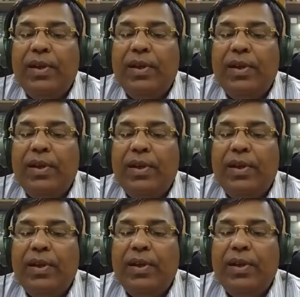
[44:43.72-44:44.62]
let us
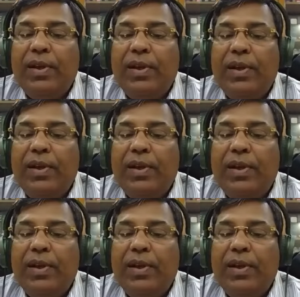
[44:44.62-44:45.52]
know,
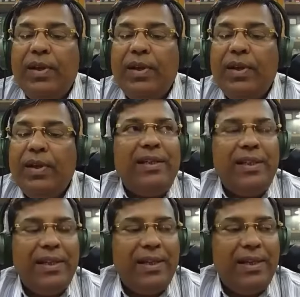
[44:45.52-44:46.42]
assume that
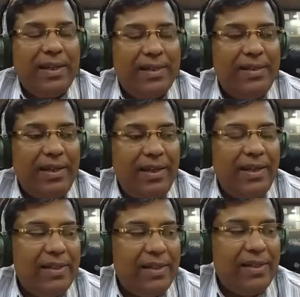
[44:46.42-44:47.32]
Arbitration
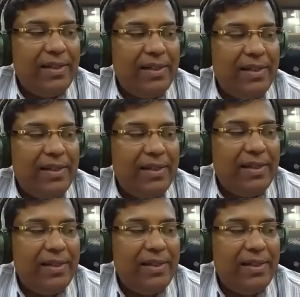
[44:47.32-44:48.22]
and Conciliation
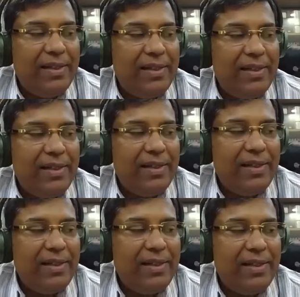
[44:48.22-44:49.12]
Act
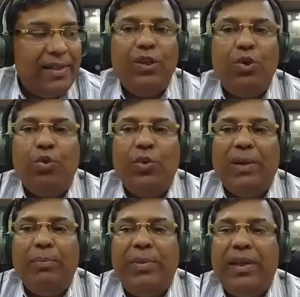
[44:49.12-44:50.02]

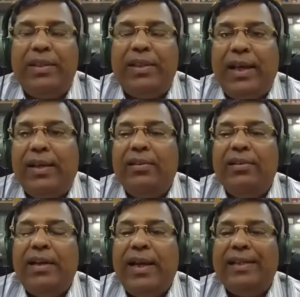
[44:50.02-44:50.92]
gives answer
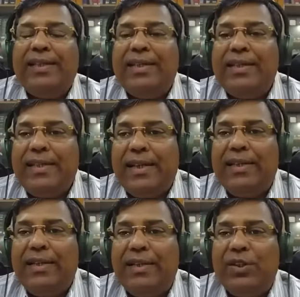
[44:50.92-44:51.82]
to
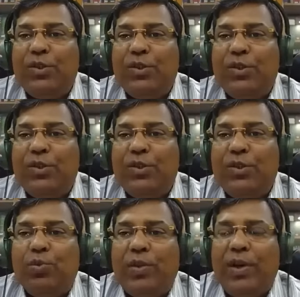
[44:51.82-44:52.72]
everything as I said,
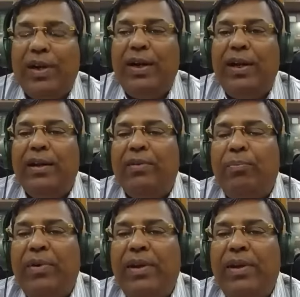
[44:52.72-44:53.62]
it is only
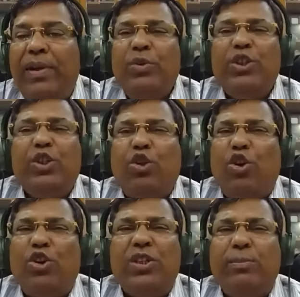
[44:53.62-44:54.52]
a legal
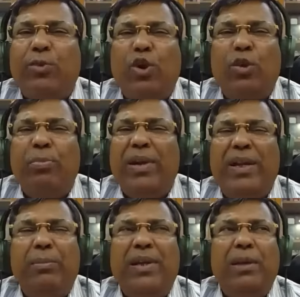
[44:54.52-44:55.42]
framework
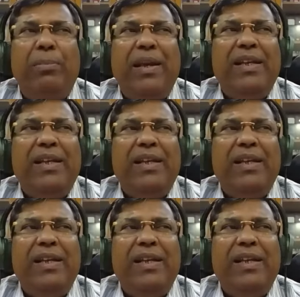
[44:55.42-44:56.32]
which talks about
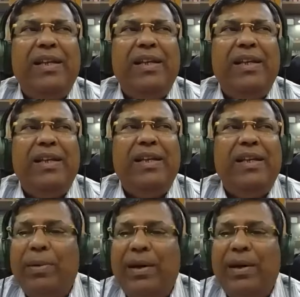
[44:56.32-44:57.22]
very, very basic and
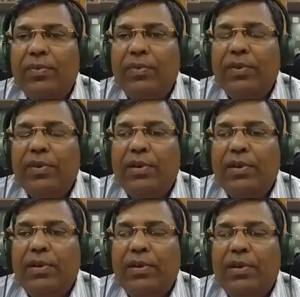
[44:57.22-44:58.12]
fundamental things.